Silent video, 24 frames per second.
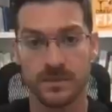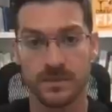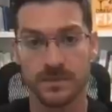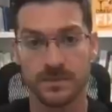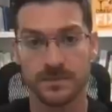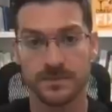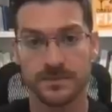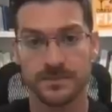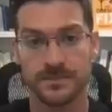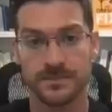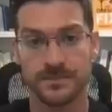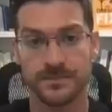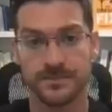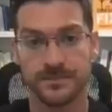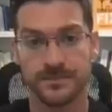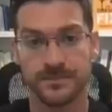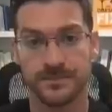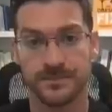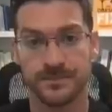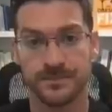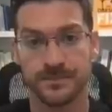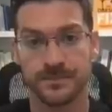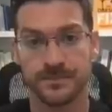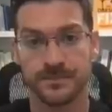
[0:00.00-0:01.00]

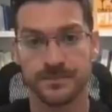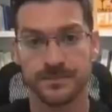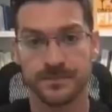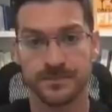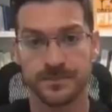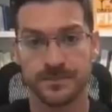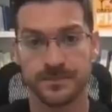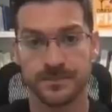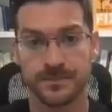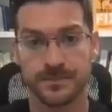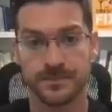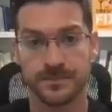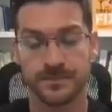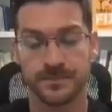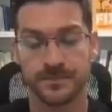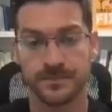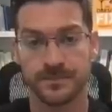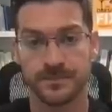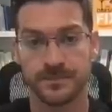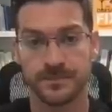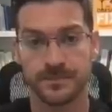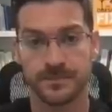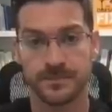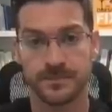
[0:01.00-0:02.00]

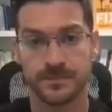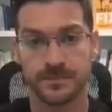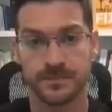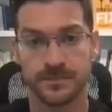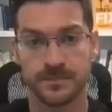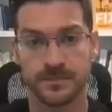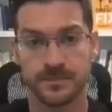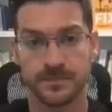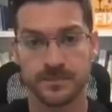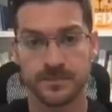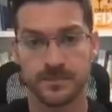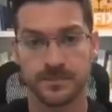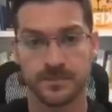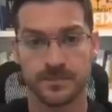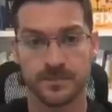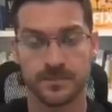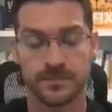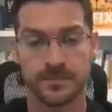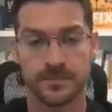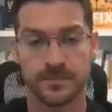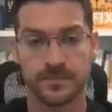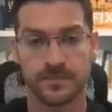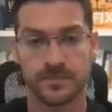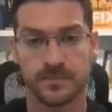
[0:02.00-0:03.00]

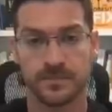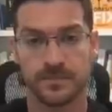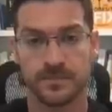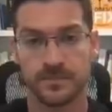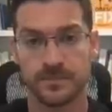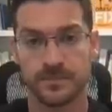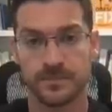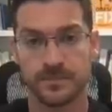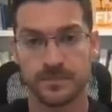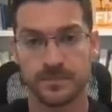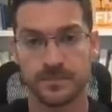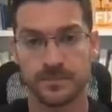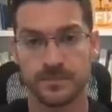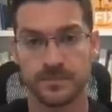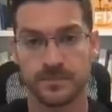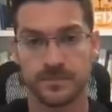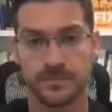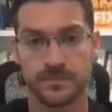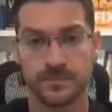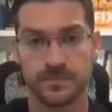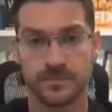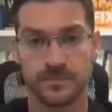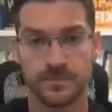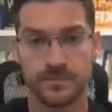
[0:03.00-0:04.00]
The person shown says nothing.